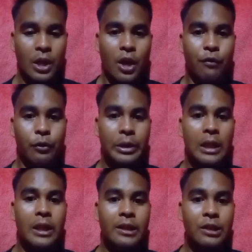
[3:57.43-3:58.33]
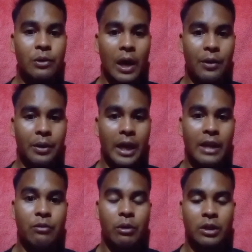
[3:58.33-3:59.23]
For the literary
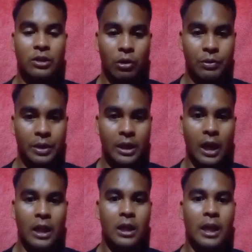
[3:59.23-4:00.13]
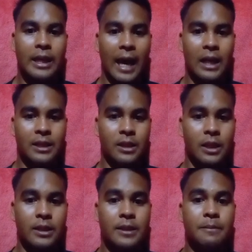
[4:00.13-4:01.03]
and rhetorical
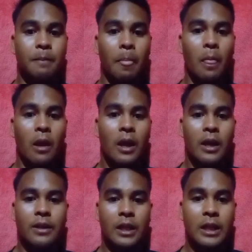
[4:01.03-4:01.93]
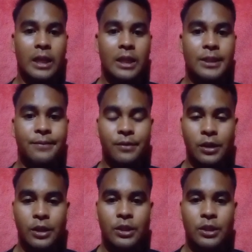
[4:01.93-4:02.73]
analysis, the Gettysburg